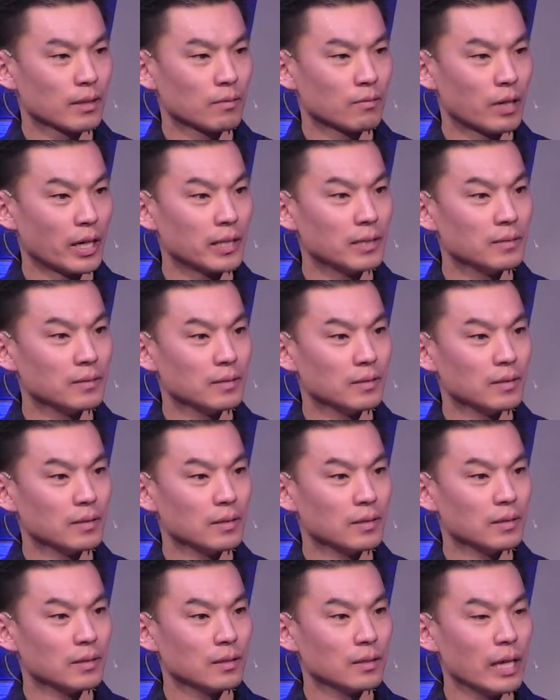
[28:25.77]
right?
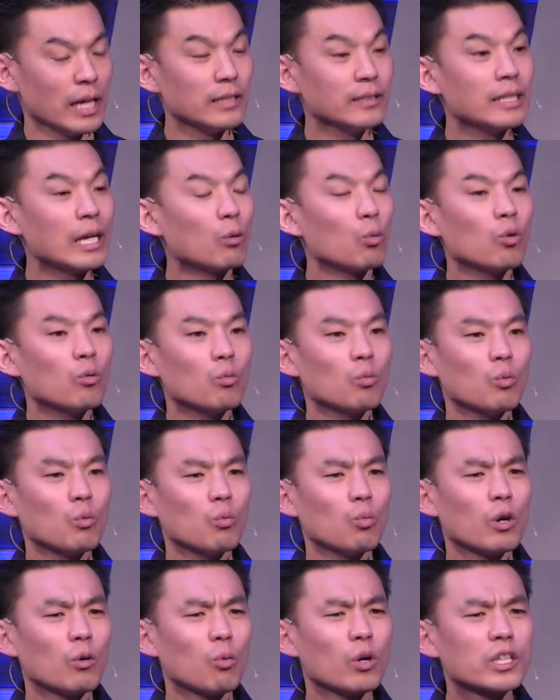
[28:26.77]
And yet,
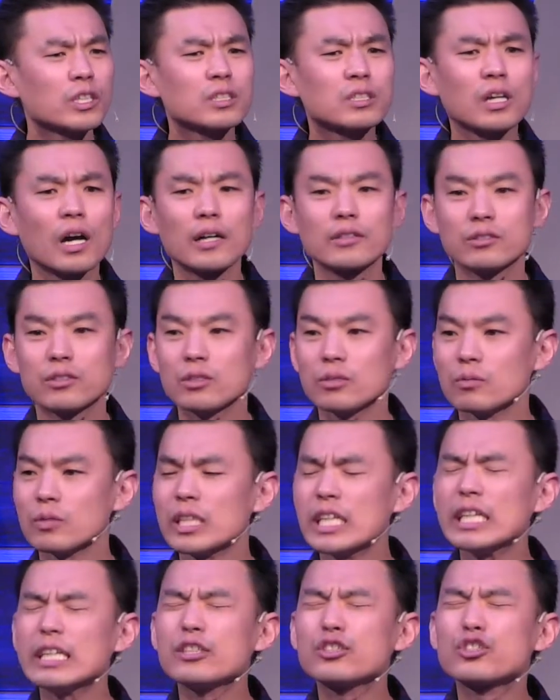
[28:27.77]
what does God do?
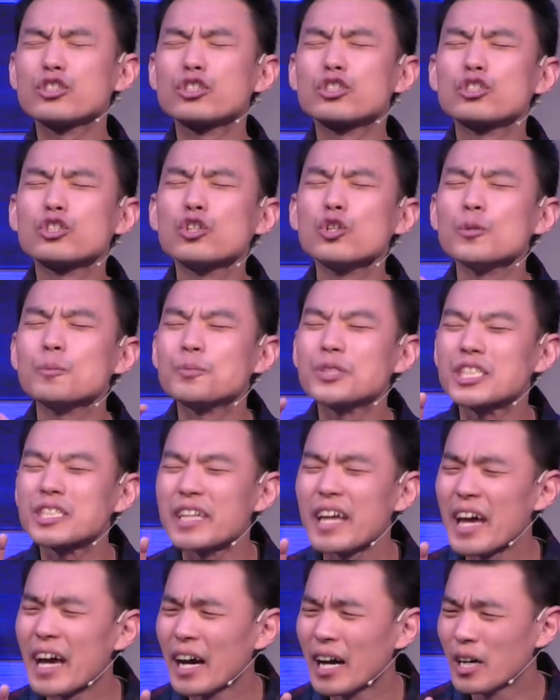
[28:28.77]
He stoops
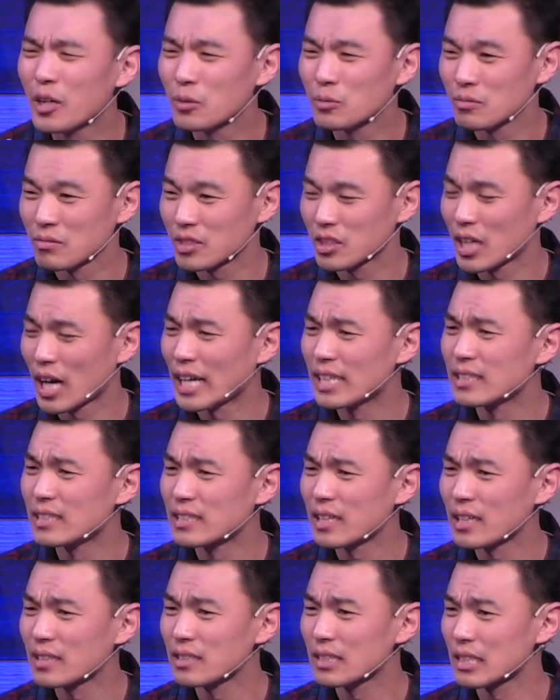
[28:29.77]
down to
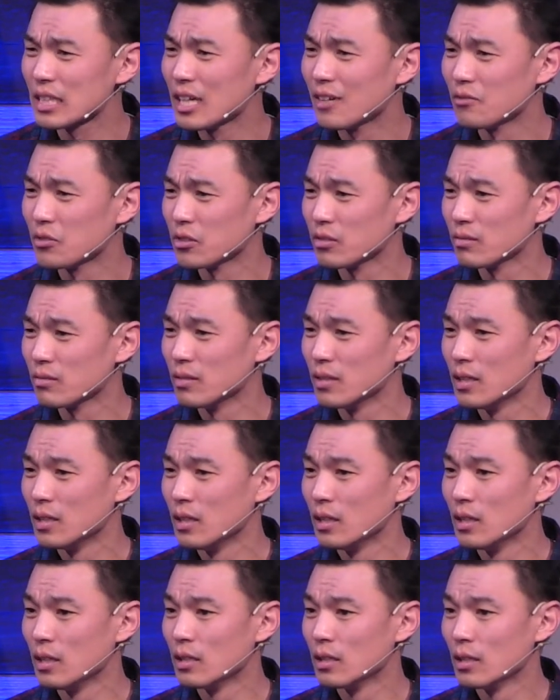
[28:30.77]
Isaiah's level,
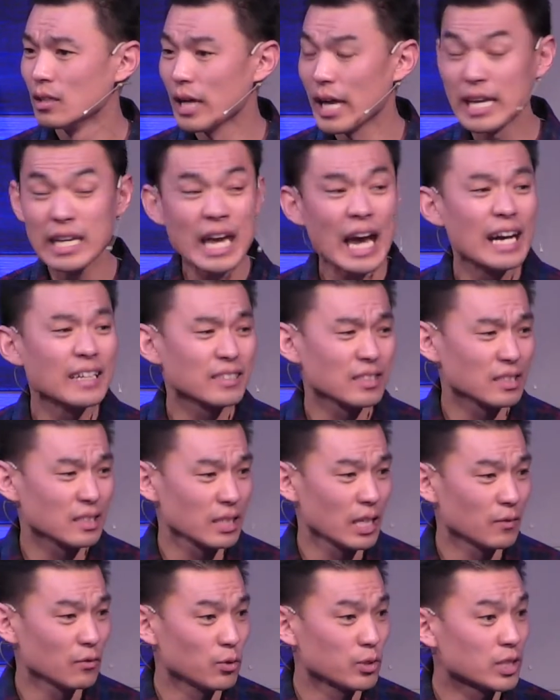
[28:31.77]
Ahaz's
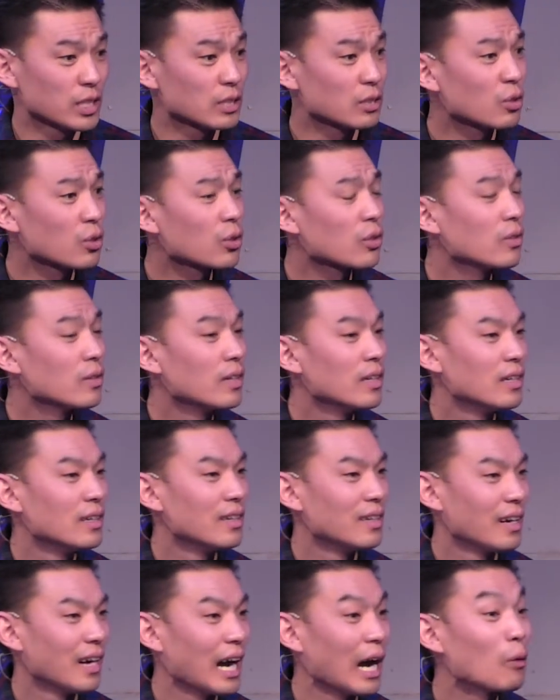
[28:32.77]
level, and says, no,
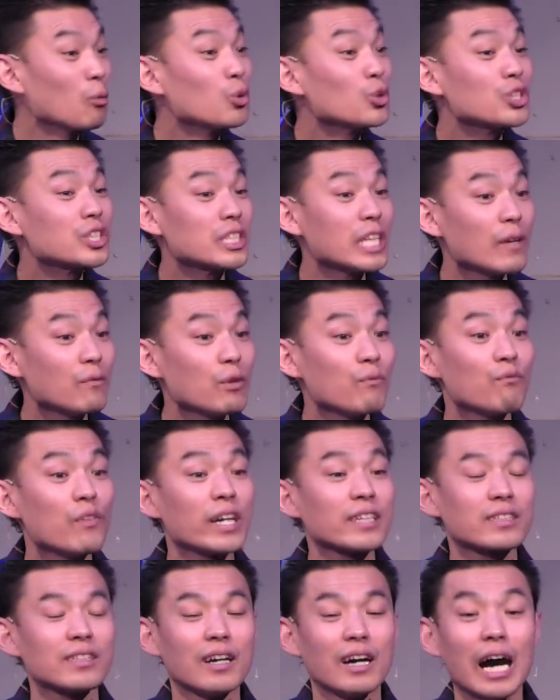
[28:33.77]
I will save you. In
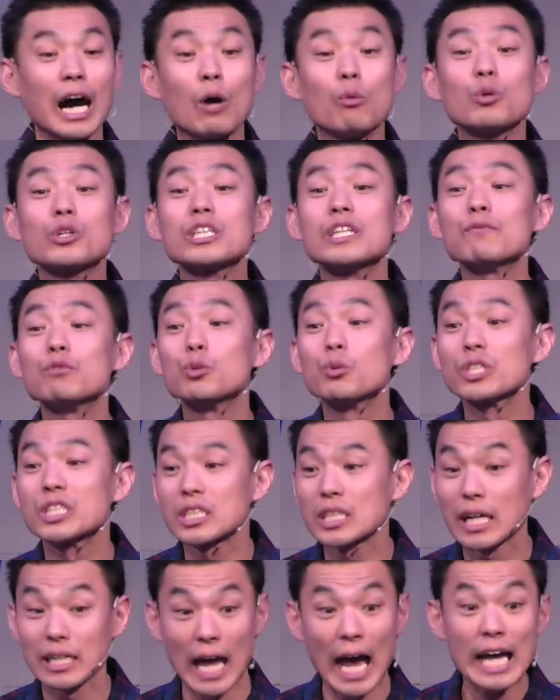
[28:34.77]
fact, I will give you a
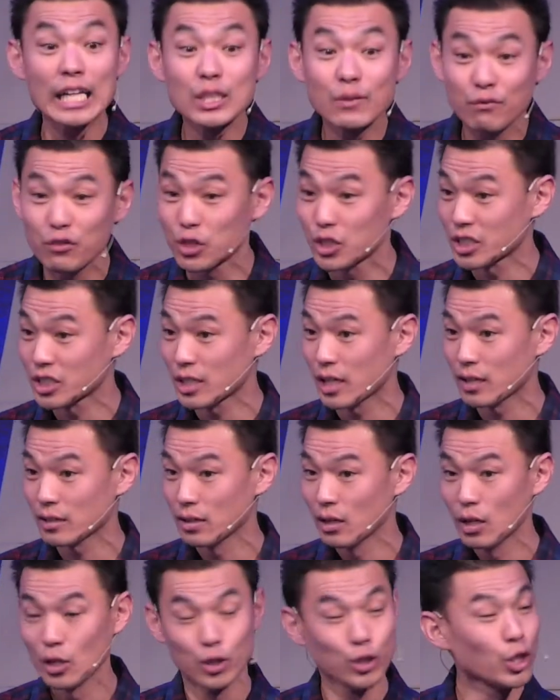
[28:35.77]
sign. Ask for a sign.
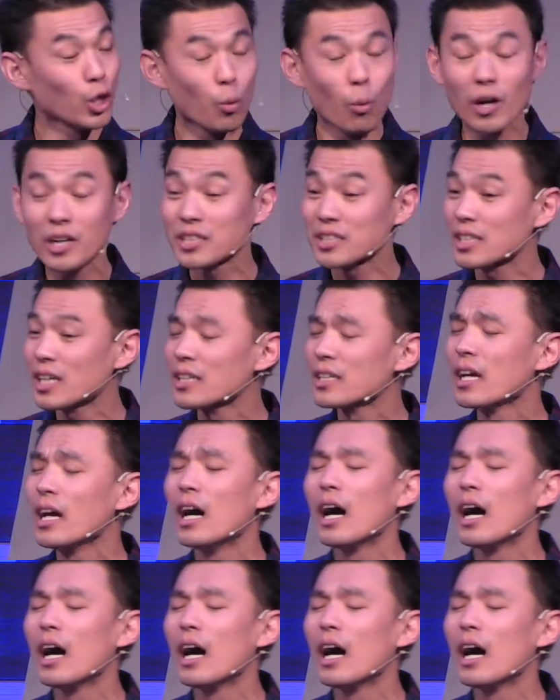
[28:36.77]
You don't want a sign?